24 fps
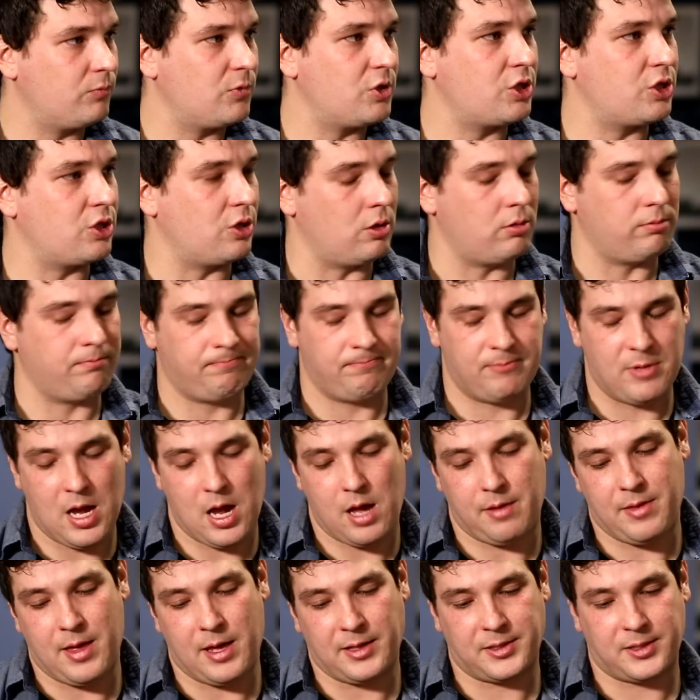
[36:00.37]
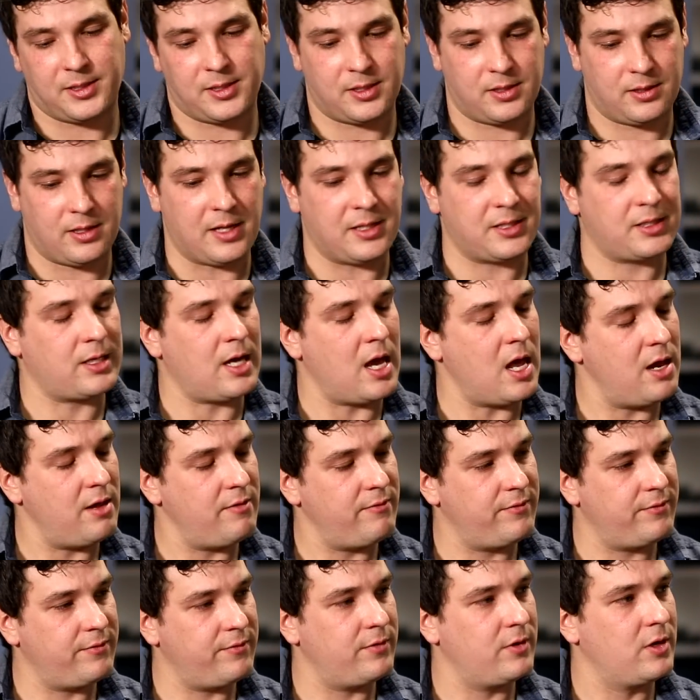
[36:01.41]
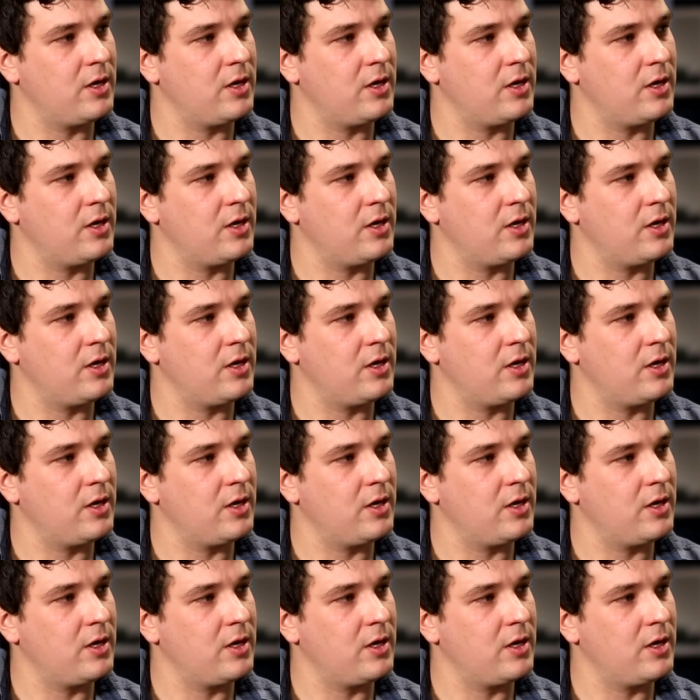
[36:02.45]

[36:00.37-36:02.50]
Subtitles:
So yeah, that's kind of